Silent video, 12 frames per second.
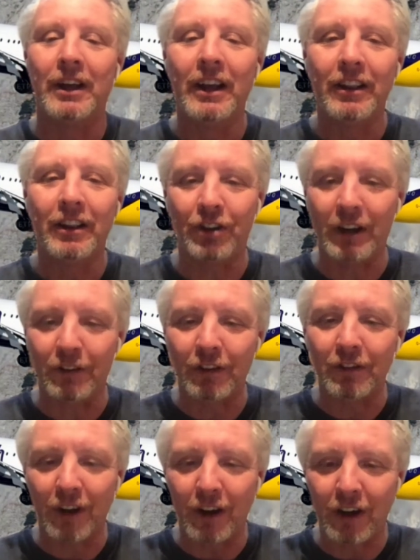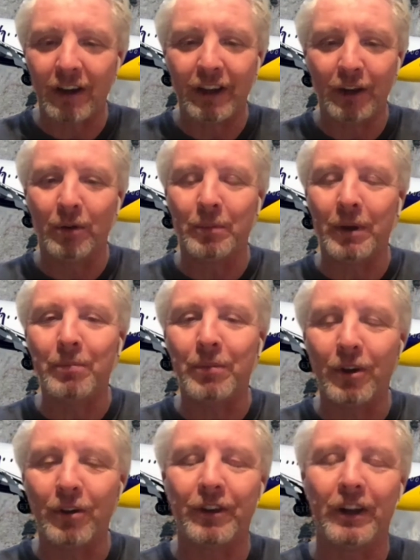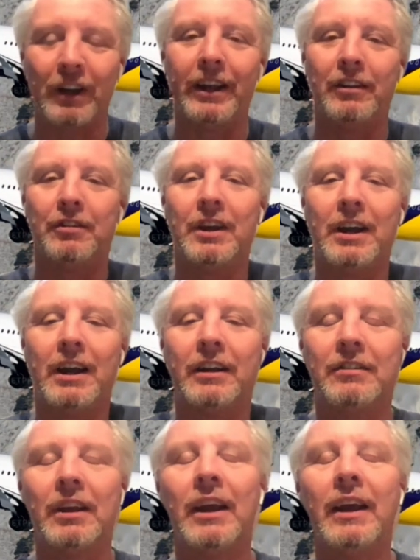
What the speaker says: The chances are it will be perfectly intact.